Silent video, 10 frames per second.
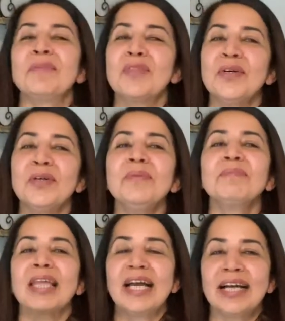
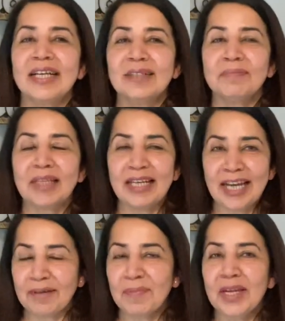So
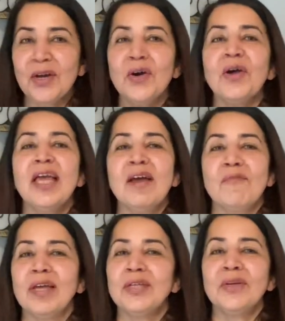let me know
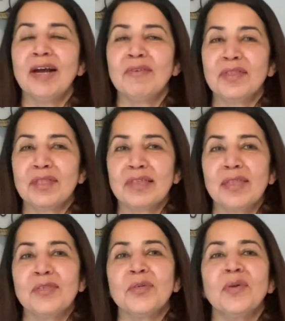when you have a
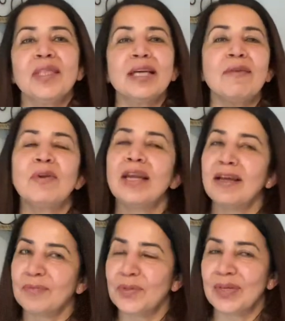success stories. I would
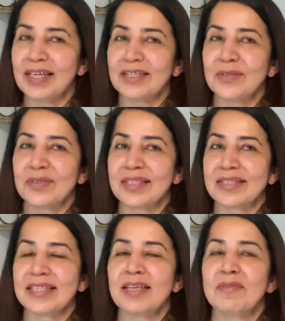love to hear your
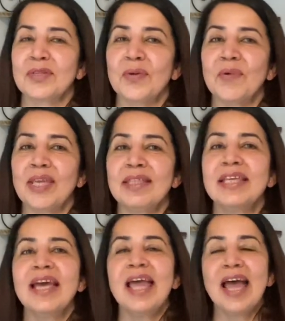success stories,
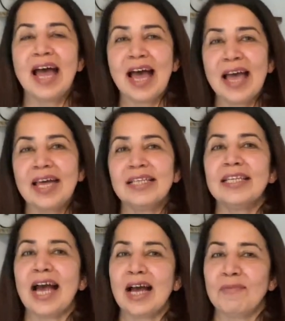and
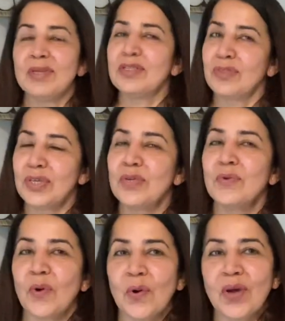I will see
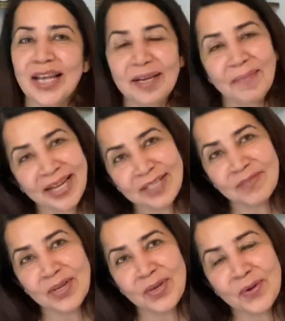you all in my next
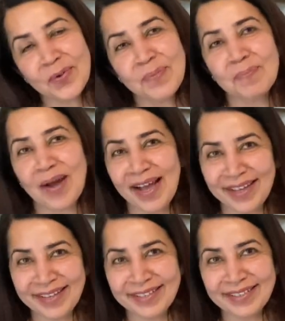video.
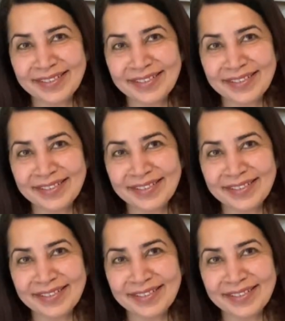Bye.